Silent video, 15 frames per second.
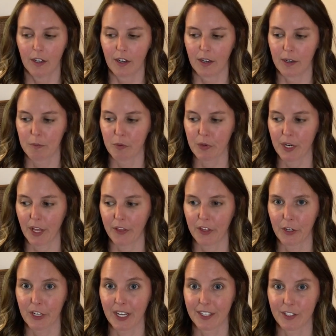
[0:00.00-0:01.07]
but we're not
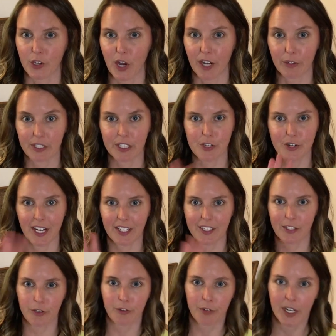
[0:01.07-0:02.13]
there yet. So I'll see you guys
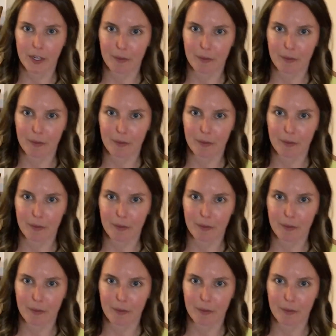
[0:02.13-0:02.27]
soon.